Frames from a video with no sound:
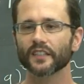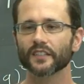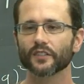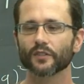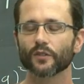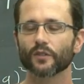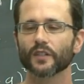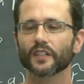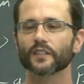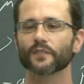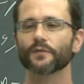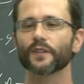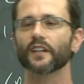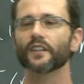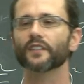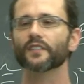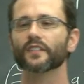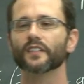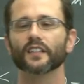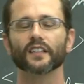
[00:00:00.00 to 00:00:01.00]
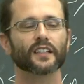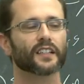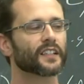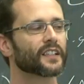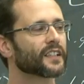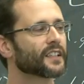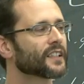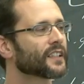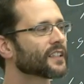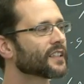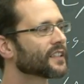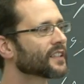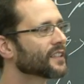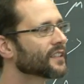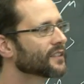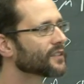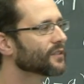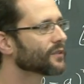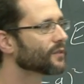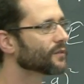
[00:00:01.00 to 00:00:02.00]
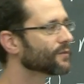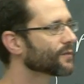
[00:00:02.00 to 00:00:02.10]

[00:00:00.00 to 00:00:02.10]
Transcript: you know, as far as uh, you know,